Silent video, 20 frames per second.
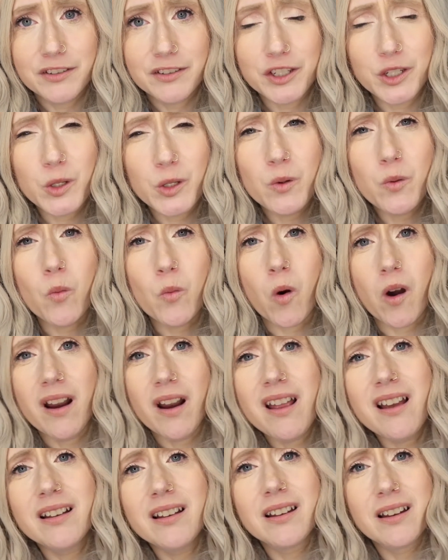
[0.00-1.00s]
Do you
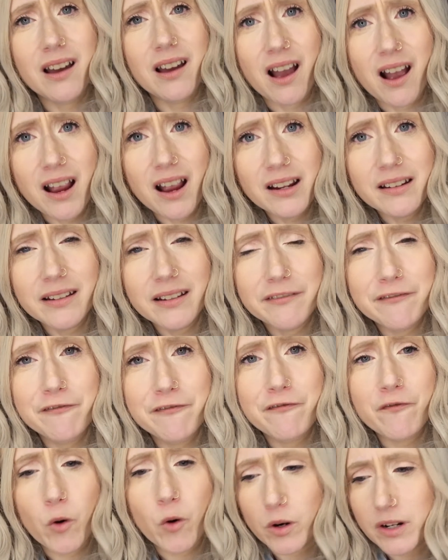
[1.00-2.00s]
want a God
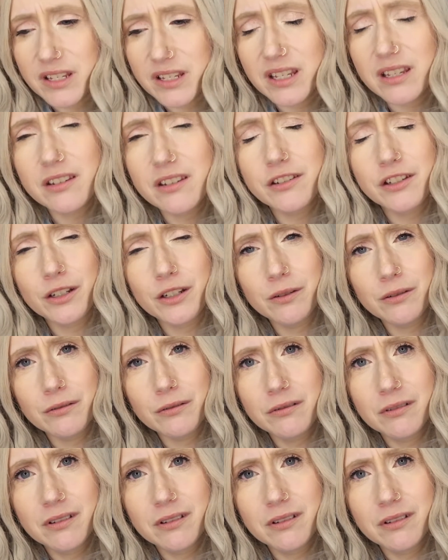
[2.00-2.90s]
that forces you,